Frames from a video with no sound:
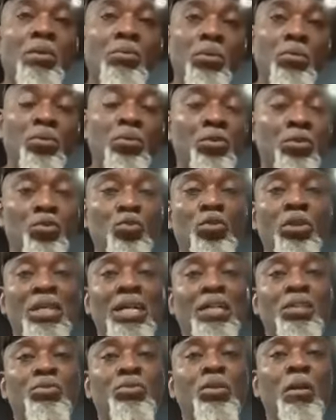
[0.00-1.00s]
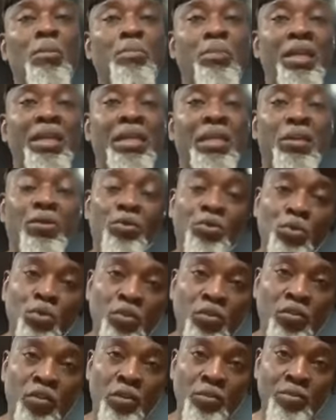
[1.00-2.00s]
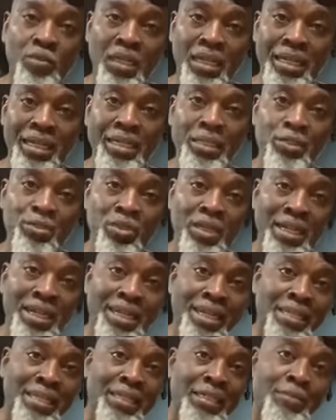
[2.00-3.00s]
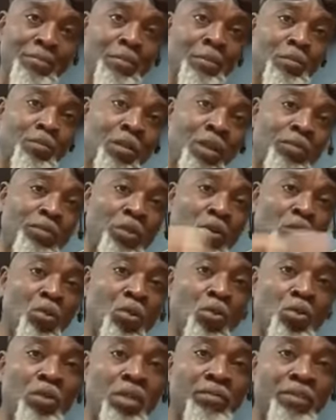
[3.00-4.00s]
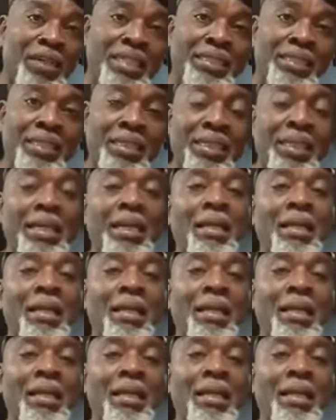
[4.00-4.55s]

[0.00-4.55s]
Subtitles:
We will do an actual play, a roll from the beginning to the end of the whole event,